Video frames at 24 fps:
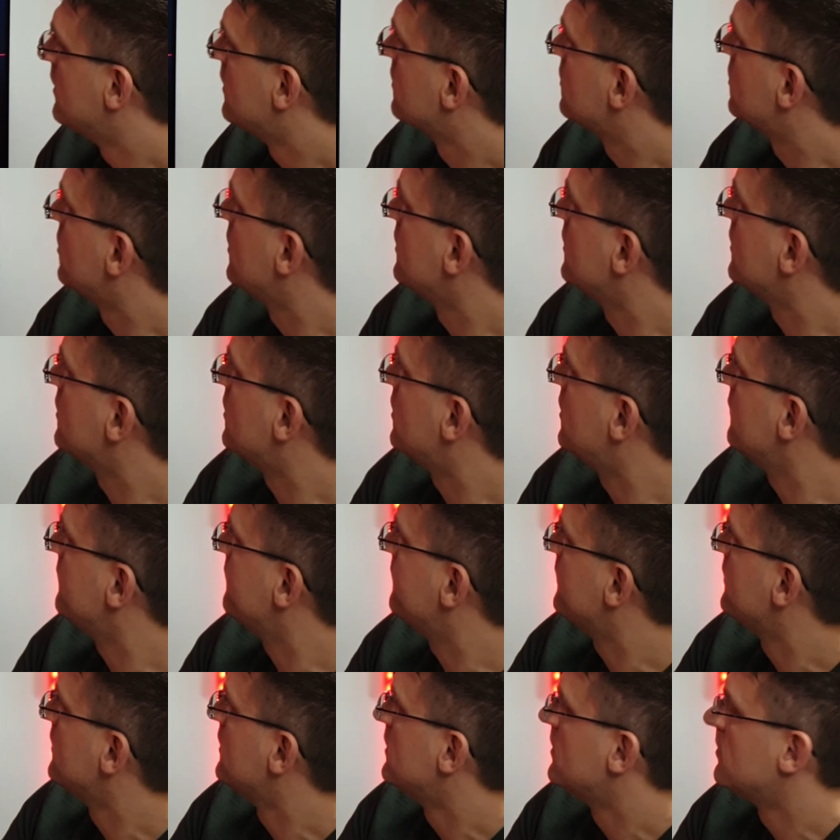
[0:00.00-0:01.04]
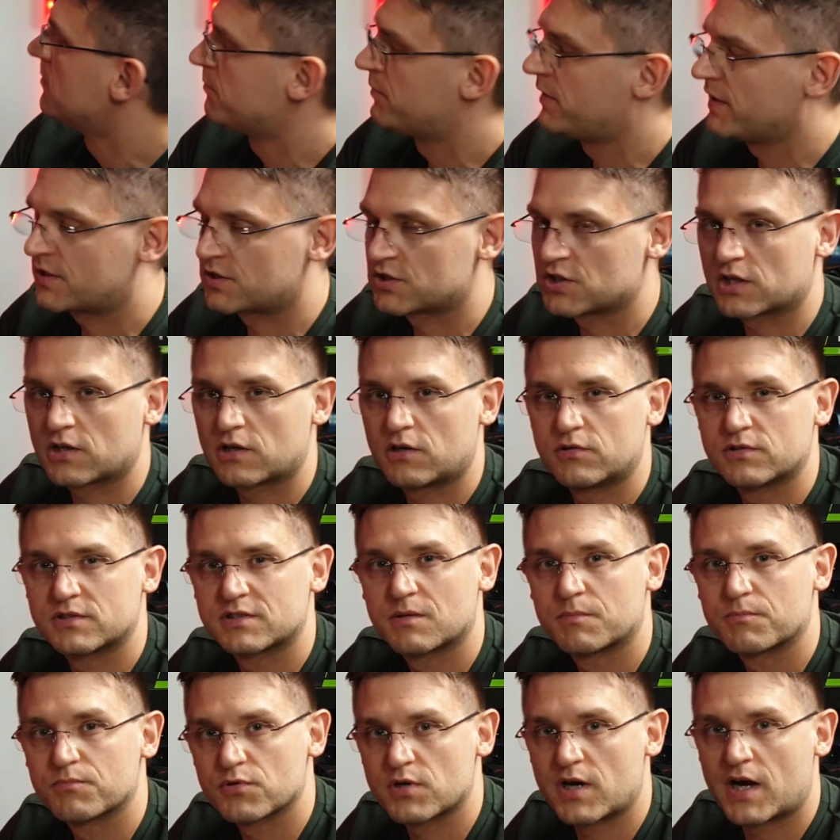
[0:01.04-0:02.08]
Turn it off, picture goes
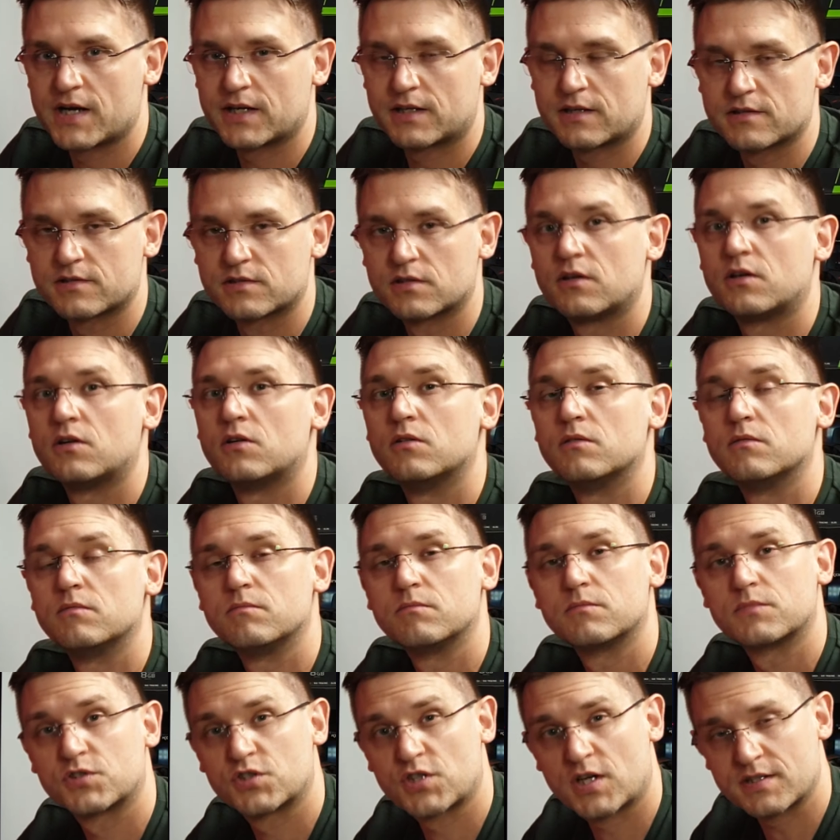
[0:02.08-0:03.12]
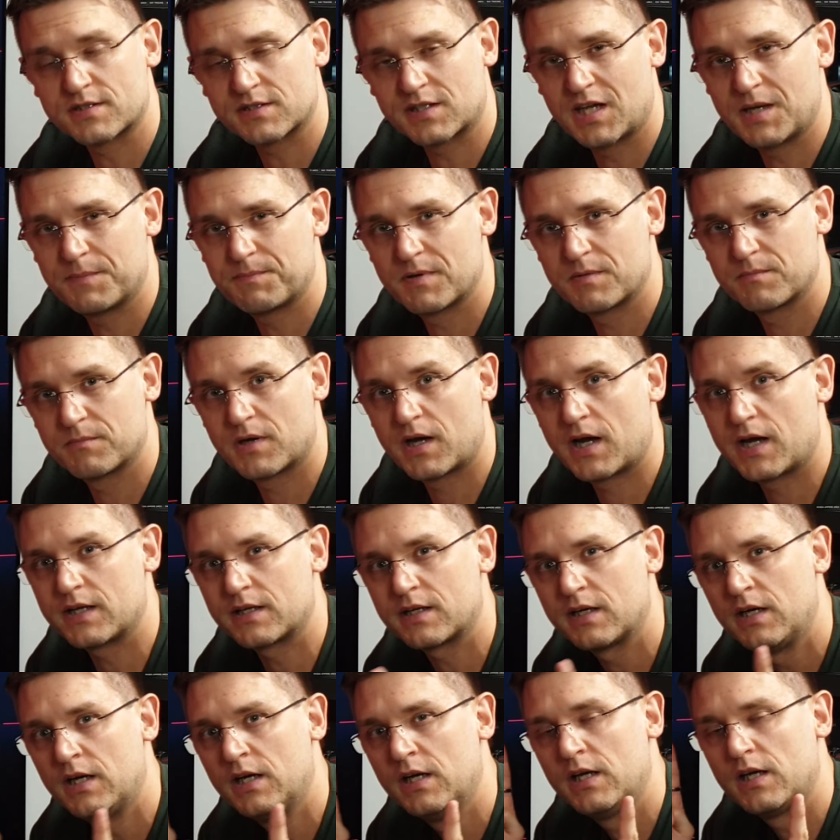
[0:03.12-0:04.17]
brighter. So just keep in mind,
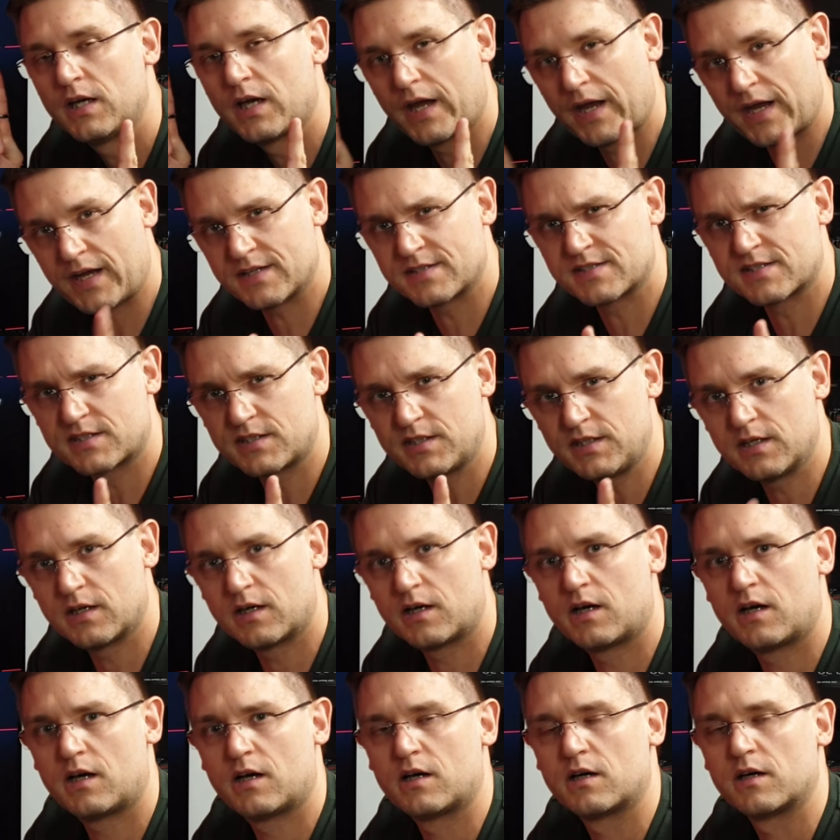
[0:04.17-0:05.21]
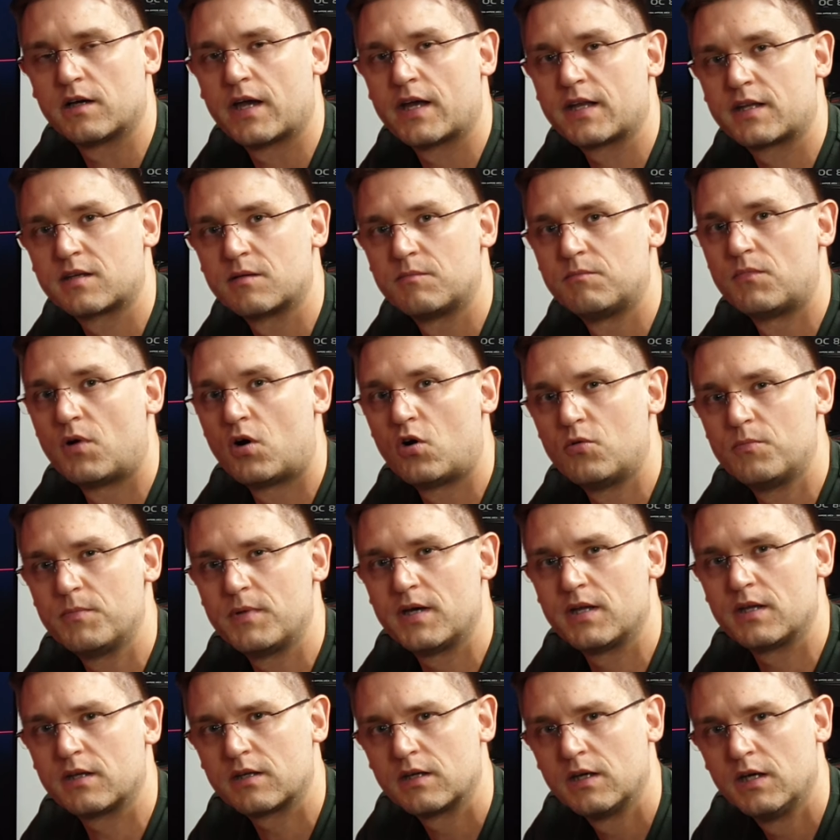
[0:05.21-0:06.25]
SDR at the
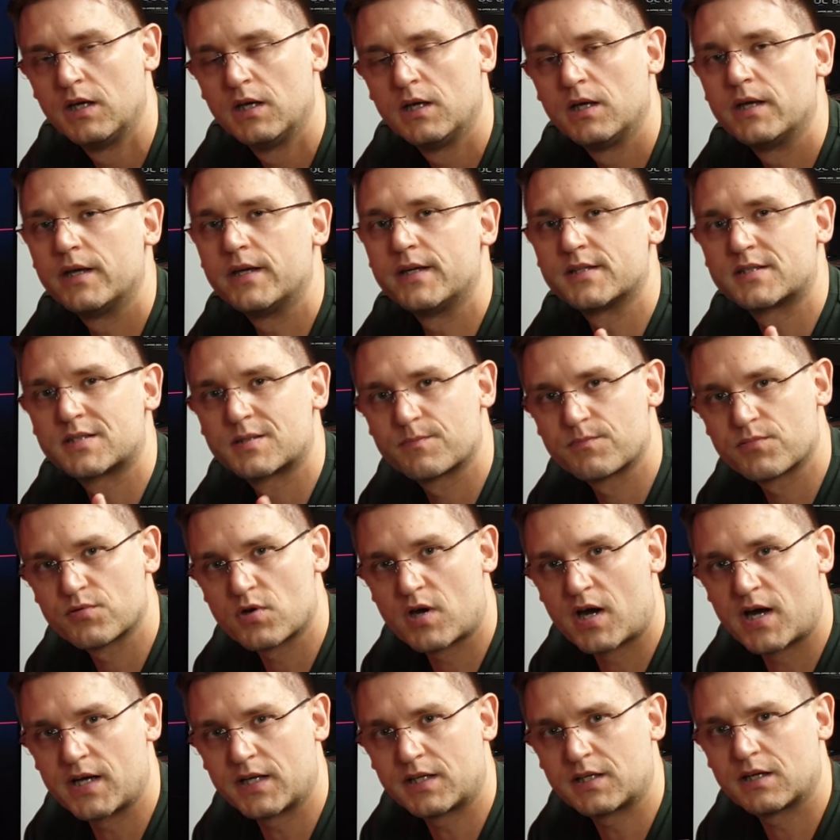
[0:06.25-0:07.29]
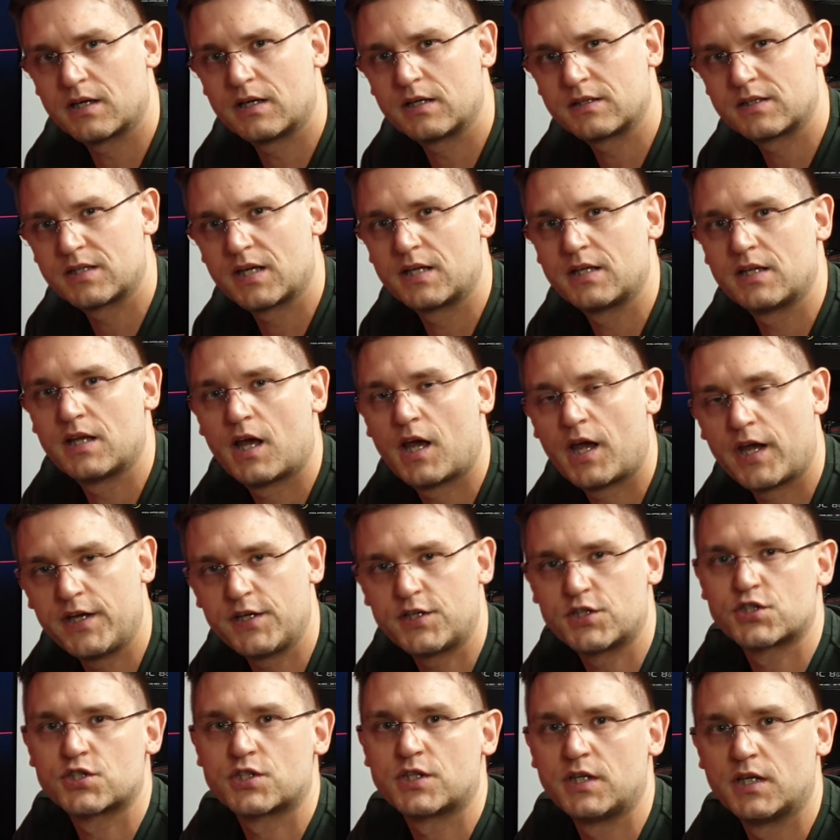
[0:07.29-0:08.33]
moment is brighter than
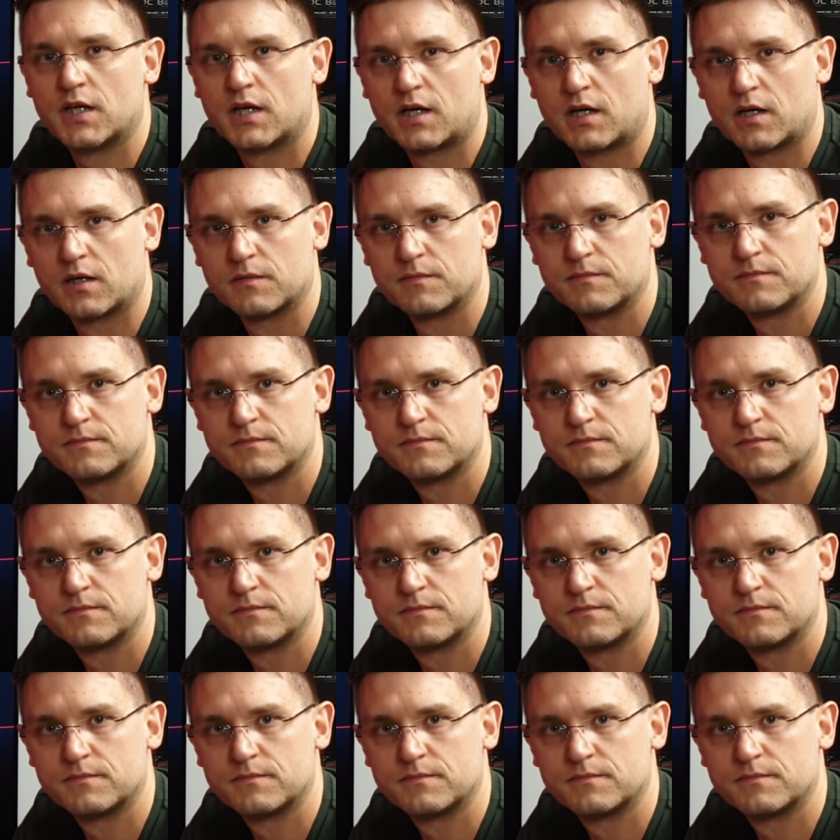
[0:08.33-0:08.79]
HDR.